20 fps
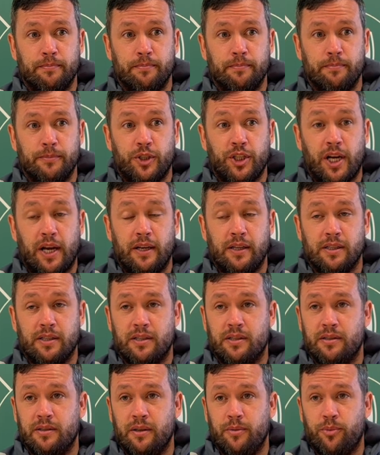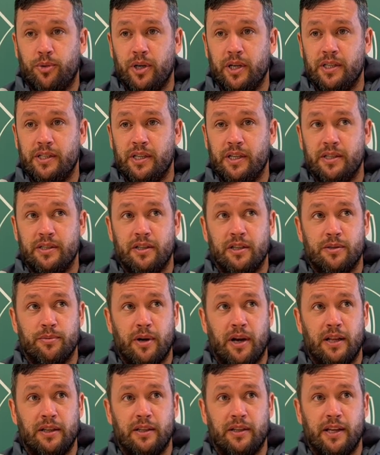Shells in pre-season as
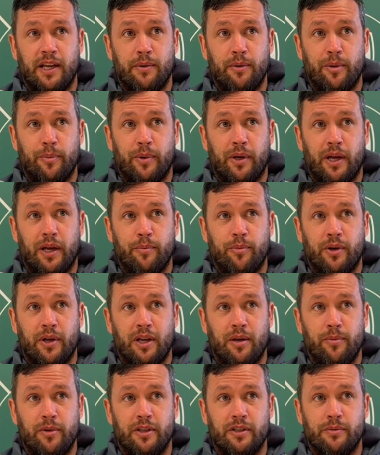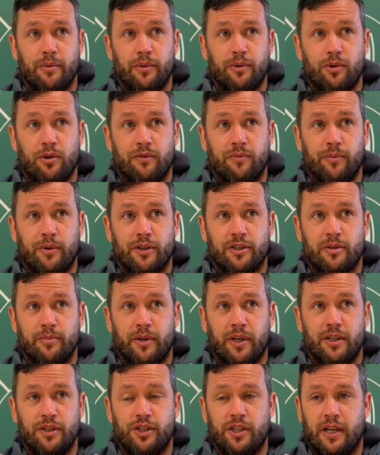well. The day we played Bohemians, we went over and watched
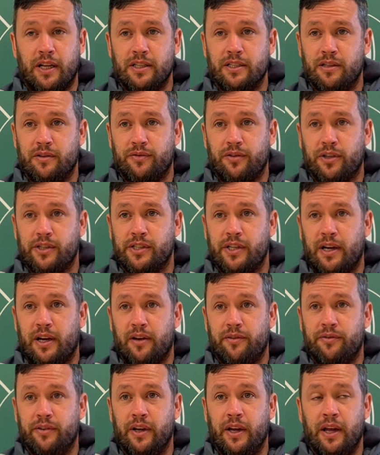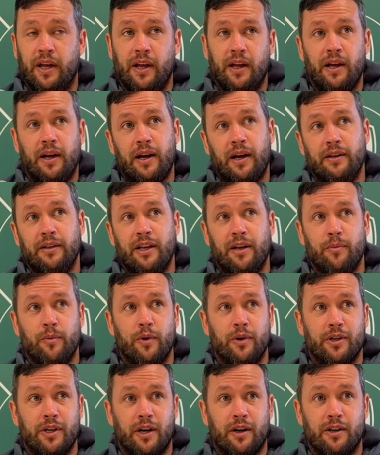them against Shells in the first half, and then
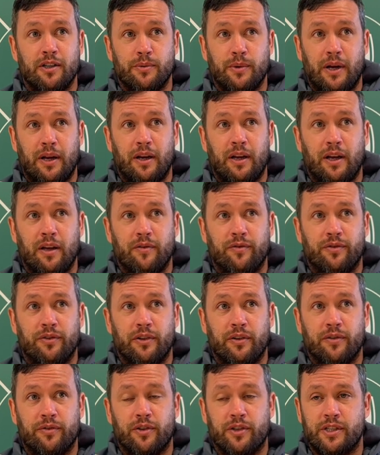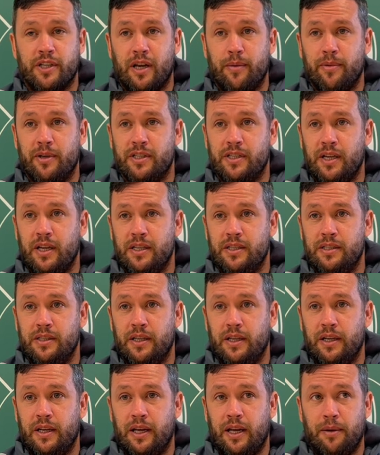we were there as well live for the first game of the season
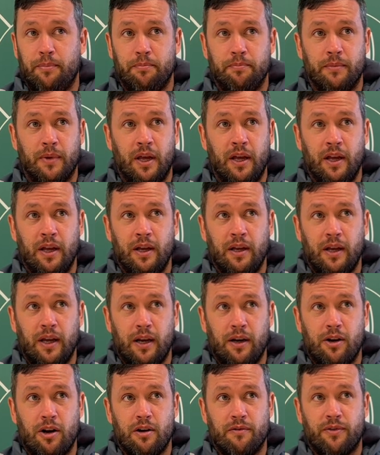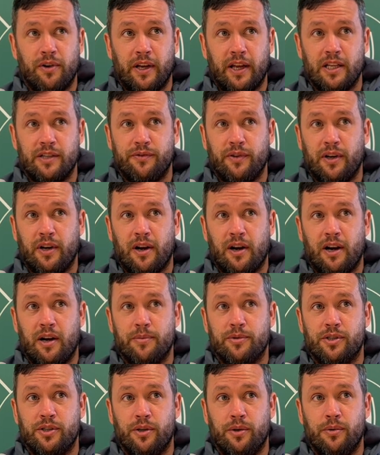in Longford against Finn
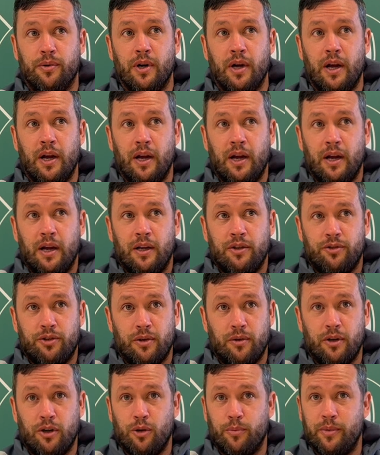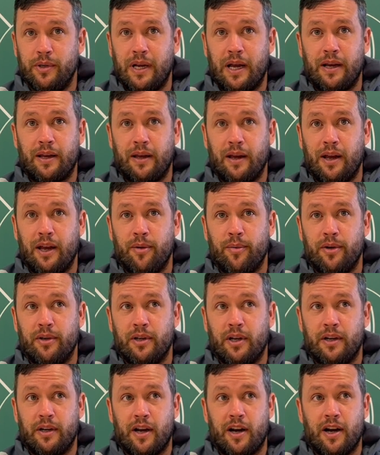Harps. So 2-0 up in that game,
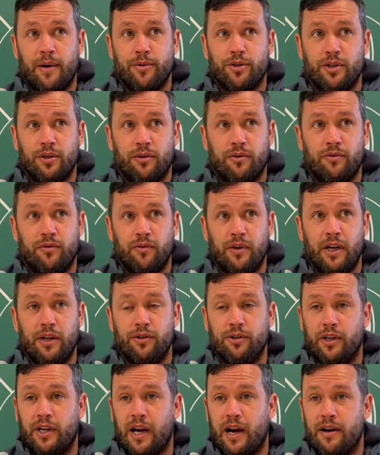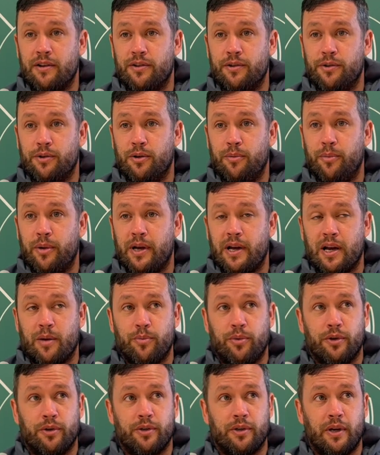and Harps showed really good character to come
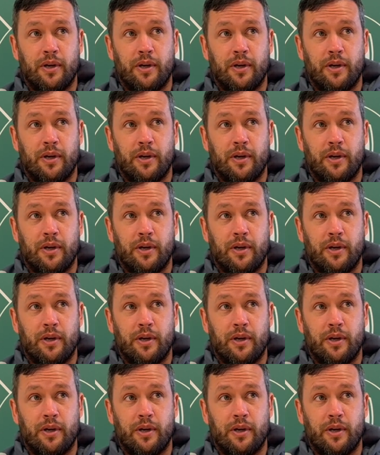back. But